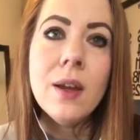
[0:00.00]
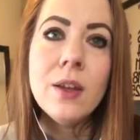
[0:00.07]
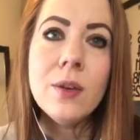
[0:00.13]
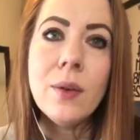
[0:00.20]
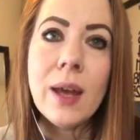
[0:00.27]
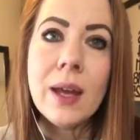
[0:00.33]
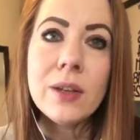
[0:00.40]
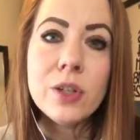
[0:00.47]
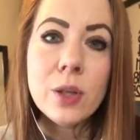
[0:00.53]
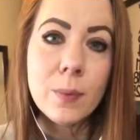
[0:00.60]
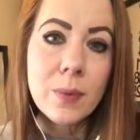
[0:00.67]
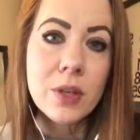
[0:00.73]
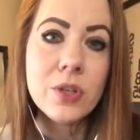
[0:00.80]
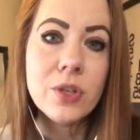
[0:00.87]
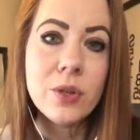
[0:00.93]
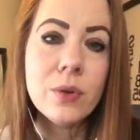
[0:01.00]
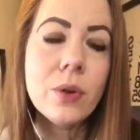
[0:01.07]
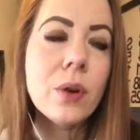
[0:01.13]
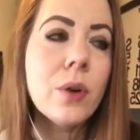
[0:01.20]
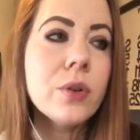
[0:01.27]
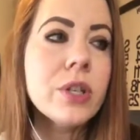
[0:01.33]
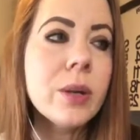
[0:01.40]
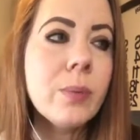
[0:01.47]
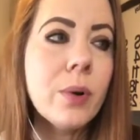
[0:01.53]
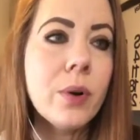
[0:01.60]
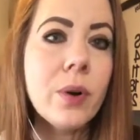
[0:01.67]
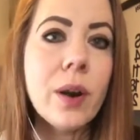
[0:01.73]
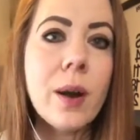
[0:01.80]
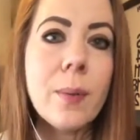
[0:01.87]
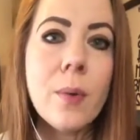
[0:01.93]
You can't jump into a coaching
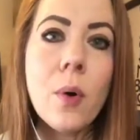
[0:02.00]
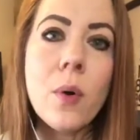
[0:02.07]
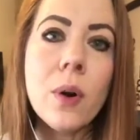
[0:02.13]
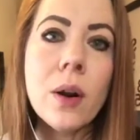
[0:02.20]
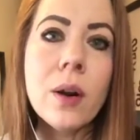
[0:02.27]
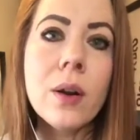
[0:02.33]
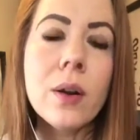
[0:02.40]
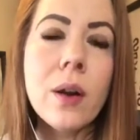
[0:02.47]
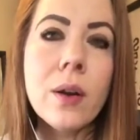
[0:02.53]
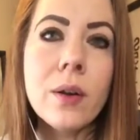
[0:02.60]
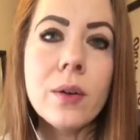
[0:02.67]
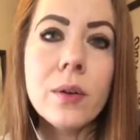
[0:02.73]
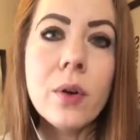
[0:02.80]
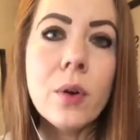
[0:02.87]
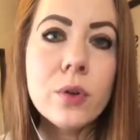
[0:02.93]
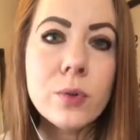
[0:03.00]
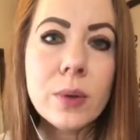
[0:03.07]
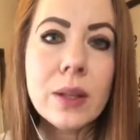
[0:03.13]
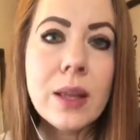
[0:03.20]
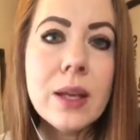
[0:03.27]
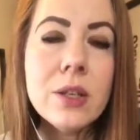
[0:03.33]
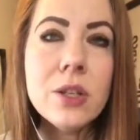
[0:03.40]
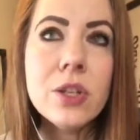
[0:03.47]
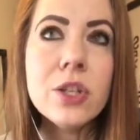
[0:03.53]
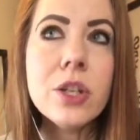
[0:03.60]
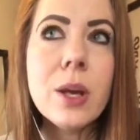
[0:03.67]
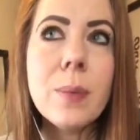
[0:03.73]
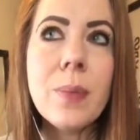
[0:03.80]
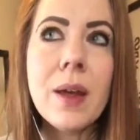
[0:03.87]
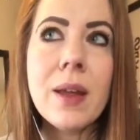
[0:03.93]
program or a coach
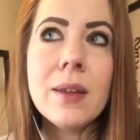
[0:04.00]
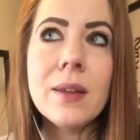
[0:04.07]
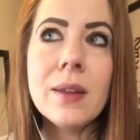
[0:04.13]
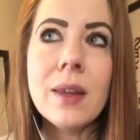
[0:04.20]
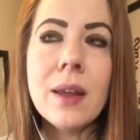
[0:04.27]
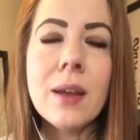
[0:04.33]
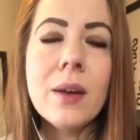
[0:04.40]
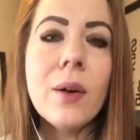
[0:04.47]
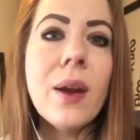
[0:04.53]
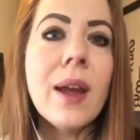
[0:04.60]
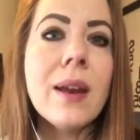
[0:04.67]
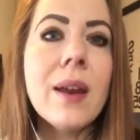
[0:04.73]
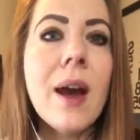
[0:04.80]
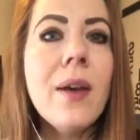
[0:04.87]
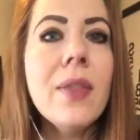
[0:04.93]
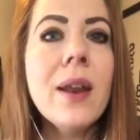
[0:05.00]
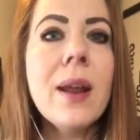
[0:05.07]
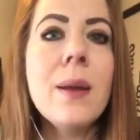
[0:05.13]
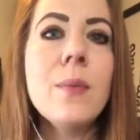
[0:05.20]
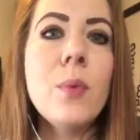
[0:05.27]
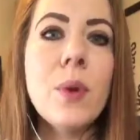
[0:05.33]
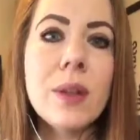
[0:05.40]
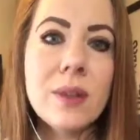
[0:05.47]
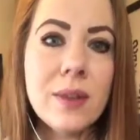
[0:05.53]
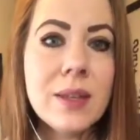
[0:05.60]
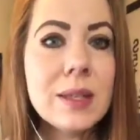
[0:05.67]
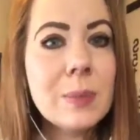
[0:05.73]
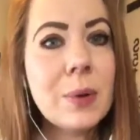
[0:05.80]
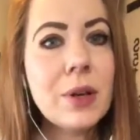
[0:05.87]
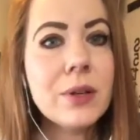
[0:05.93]
relationship and think, okay, now that I'm with
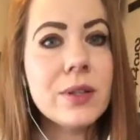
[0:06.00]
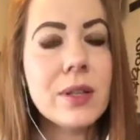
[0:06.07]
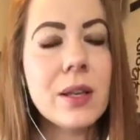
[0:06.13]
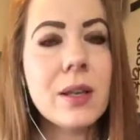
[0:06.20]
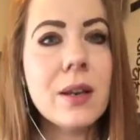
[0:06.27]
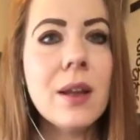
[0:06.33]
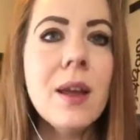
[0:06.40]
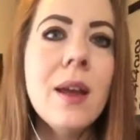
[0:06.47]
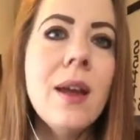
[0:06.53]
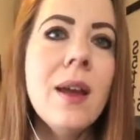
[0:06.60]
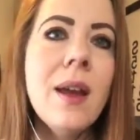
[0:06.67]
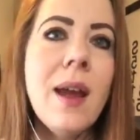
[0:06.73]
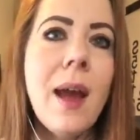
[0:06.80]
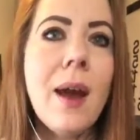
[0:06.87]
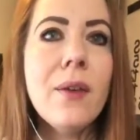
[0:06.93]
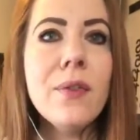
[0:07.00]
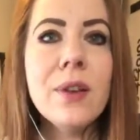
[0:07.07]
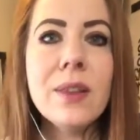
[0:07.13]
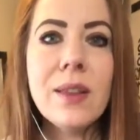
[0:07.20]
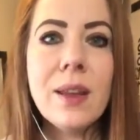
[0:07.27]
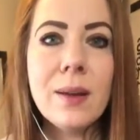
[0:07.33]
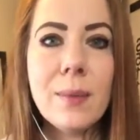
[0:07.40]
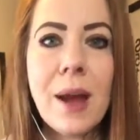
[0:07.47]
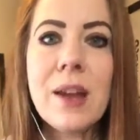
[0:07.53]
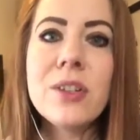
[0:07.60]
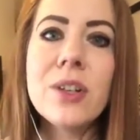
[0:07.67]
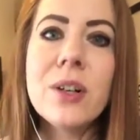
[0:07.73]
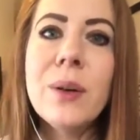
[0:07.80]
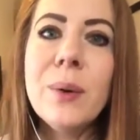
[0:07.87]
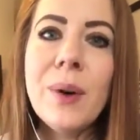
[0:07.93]
this person, everything
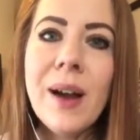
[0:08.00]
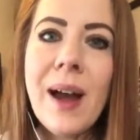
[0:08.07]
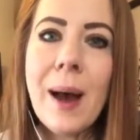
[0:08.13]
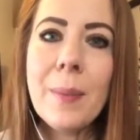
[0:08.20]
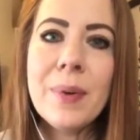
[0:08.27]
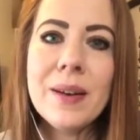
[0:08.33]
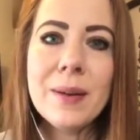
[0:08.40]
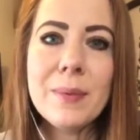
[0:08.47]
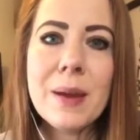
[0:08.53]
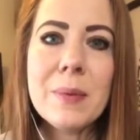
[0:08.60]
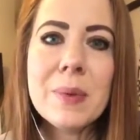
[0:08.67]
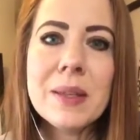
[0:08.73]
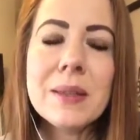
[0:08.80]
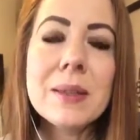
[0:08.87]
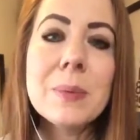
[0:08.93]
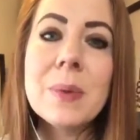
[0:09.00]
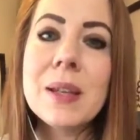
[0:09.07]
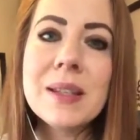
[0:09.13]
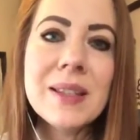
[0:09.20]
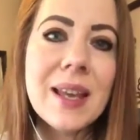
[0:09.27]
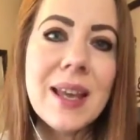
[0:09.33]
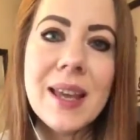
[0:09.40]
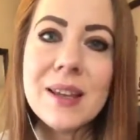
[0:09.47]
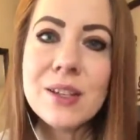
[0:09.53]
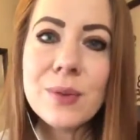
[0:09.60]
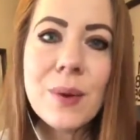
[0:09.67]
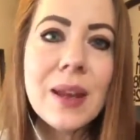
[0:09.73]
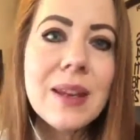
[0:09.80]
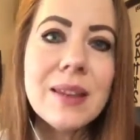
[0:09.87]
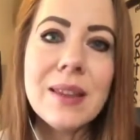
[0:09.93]
magical will happen in my business, because they can't do
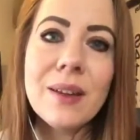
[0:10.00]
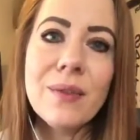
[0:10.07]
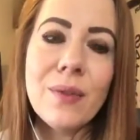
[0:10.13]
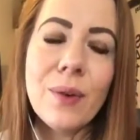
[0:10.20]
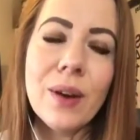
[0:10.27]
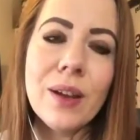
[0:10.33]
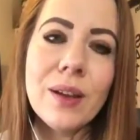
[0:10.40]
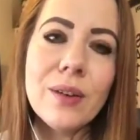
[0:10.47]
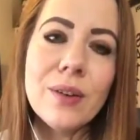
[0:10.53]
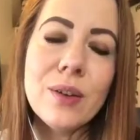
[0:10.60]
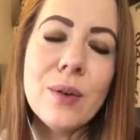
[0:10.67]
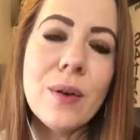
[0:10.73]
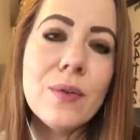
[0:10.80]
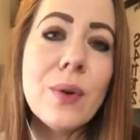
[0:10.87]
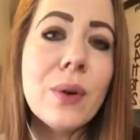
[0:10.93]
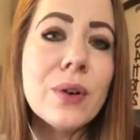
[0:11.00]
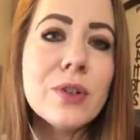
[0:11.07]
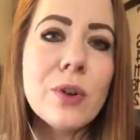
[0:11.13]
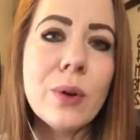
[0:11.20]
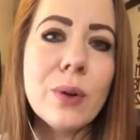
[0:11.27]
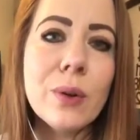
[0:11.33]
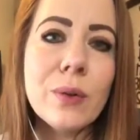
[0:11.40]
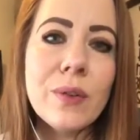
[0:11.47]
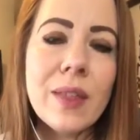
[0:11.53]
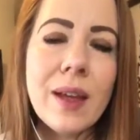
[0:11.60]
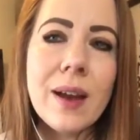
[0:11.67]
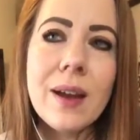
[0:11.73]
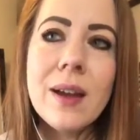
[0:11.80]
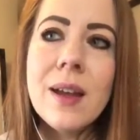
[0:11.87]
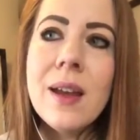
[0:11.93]
anything for you. You have no control over
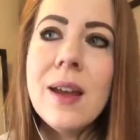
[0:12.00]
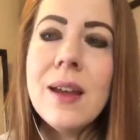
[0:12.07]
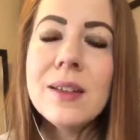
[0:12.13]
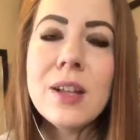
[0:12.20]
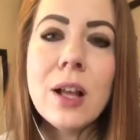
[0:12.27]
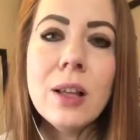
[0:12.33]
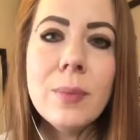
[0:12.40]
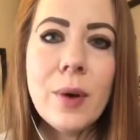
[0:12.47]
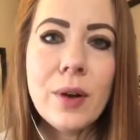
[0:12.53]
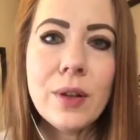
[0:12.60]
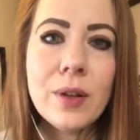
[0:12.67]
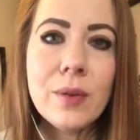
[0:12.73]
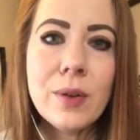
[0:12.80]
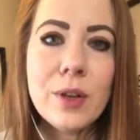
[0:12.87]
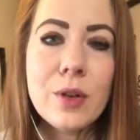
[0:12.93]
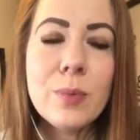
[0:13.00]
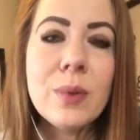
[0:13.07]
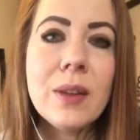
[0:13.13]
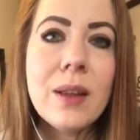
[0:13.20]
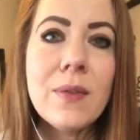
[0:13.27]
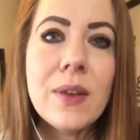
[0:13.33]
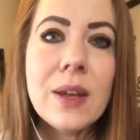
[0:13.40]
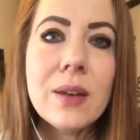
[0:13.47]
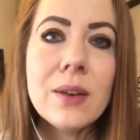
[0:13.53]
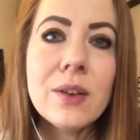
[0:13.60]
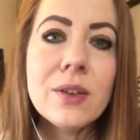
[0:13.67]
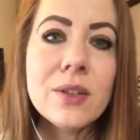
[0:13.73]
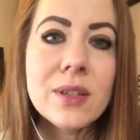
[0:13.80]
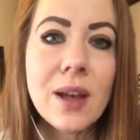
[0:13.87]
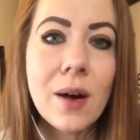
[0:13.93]
that. It's all about you and you believing in
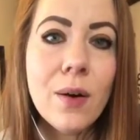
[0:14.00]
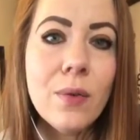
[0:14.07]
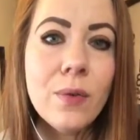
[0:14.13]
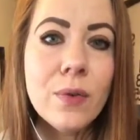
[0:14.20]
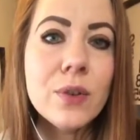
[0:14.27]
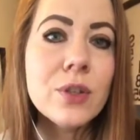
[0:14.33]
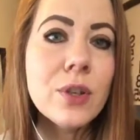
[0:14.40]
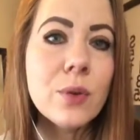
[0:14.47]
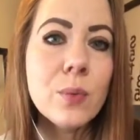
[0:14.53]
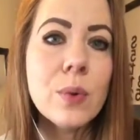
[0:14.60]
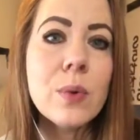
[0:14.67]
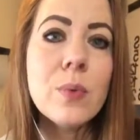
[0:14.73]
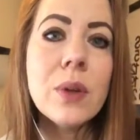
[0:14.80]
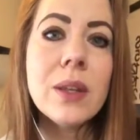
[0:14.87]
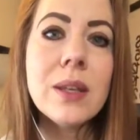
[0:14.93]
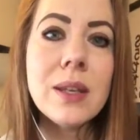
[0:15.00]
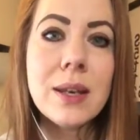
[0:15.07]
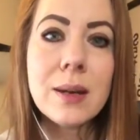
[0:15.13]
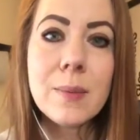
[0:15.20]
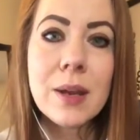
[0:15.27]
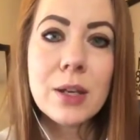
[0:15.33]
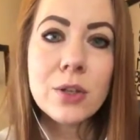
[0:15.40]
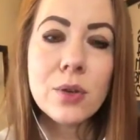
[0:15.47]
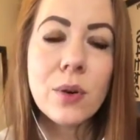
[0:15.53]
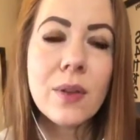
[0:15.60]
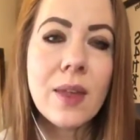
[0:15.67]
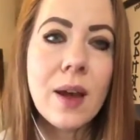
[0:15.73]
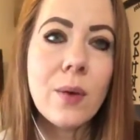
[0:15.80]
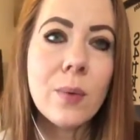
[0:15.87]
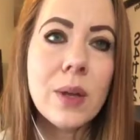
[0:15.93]
yourself. So we really need to make sure
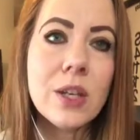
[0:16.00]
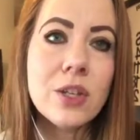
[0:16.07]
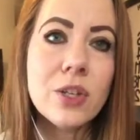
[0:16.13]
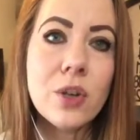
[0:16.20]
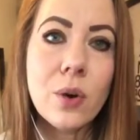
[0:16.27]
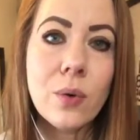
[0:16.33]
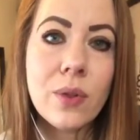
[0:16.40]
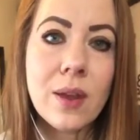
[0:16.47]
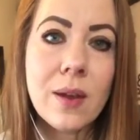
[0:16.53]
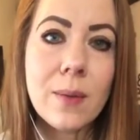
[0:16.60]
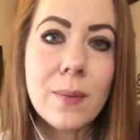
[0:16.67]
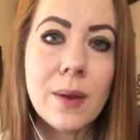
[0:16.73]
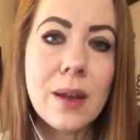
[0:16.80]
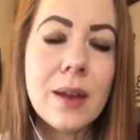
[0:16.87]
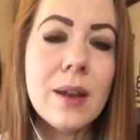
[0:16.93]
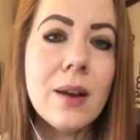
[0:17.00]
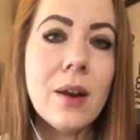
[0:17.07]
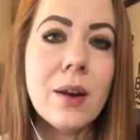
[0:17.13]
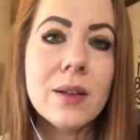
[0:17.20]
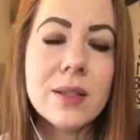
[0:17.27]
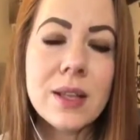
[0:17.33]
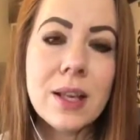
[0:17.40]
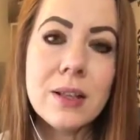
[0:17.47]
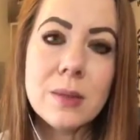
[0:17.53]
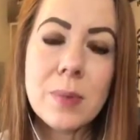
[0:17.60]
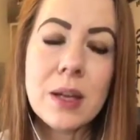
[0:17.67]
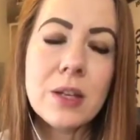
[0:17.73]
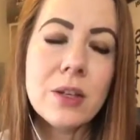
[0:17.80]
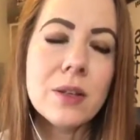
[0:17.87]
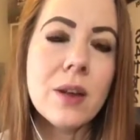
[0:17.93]
that we show them in our sales
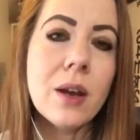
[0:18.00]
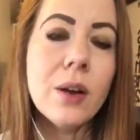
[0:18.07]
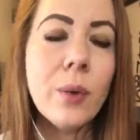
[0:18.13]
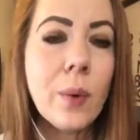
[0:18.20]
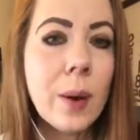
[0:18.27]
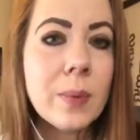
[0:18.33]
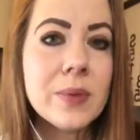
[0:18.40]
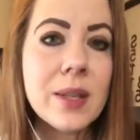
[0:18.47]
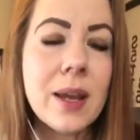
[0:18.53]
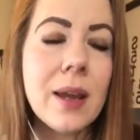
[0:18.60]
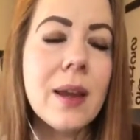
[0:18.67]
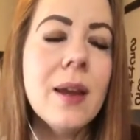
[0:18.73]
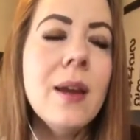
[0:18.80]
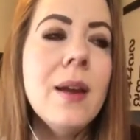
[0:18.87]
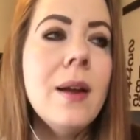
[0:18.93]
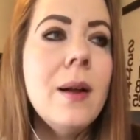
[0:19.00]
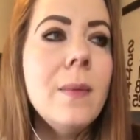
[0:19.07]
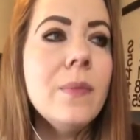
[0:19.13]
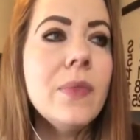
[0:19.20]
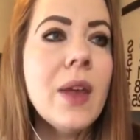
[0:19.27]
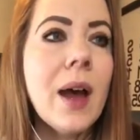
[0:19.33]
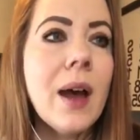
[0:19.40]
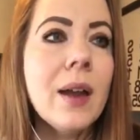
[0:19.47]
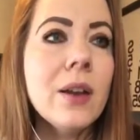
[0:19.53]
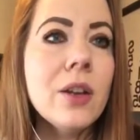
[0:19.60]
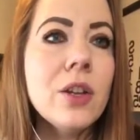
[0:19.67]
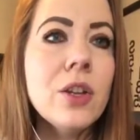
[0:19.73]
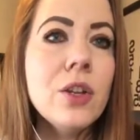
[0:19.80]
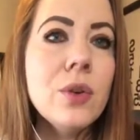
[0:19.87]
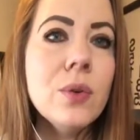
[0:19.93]
pages on our website that
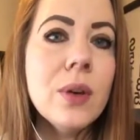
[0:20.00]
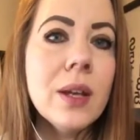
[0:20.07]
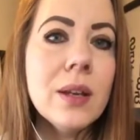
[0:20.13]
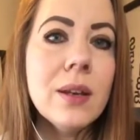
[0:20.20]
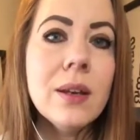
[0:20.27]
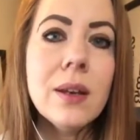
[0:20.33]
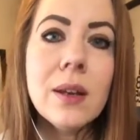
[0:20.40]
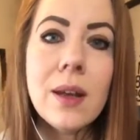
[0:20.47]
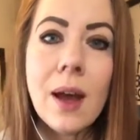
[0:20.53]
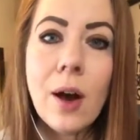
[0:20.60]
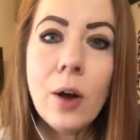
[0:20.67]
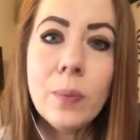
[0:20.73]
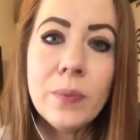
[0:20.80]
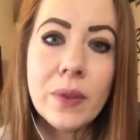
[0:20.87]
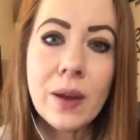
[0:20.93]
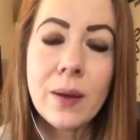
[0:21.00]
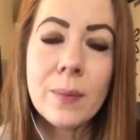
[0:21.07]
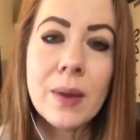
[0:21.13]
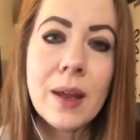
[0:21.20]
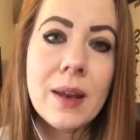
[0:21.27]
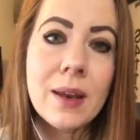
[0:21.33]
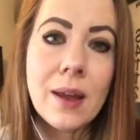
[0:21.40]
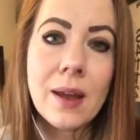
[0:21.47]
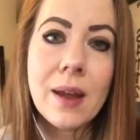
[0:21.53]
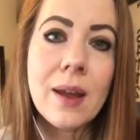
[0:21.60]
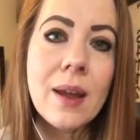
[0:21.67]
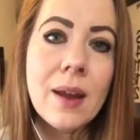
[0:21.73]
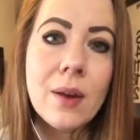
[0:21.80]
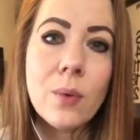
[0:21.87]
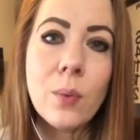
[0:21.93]
you can help them
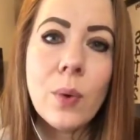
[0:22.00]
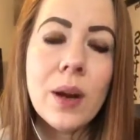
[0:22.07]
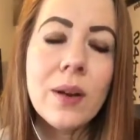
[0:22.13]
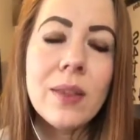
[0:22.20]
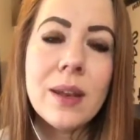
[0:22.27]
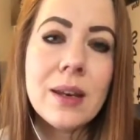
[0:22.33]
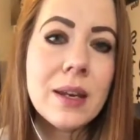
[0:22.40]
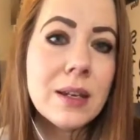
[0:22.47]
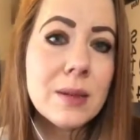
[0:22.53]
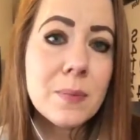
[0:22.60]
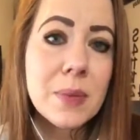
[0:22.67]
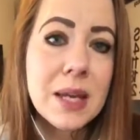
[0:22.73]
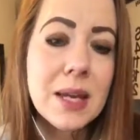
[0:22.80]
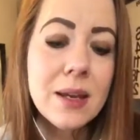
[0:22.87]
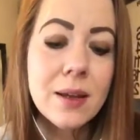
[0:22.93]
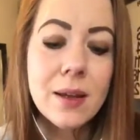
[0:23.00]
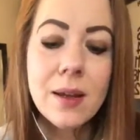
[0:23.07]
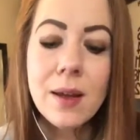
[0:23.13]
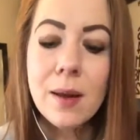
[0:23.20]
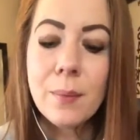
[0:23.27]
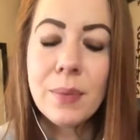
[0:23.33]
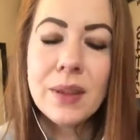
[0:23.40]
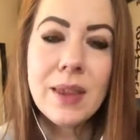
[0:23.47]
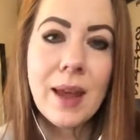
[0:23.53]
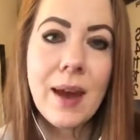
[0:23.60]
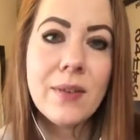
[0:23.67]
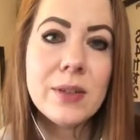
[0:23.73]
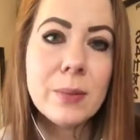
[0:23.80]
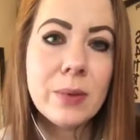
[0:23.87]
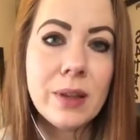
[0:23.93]
in where they need to be, but they
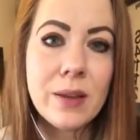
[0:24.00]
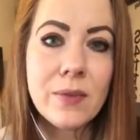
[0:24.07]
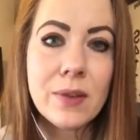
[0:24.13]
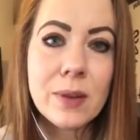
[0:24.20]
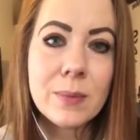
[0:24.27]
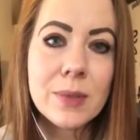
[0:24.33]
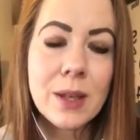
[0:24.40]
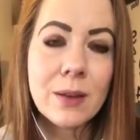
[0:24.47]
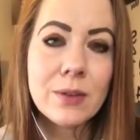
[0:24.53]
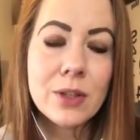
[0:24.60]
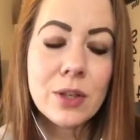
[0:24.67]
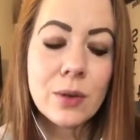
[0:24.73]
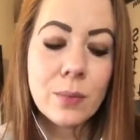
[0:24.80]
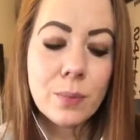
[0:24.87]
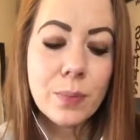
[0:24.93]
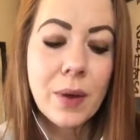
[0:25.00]
have to believe in themselves too.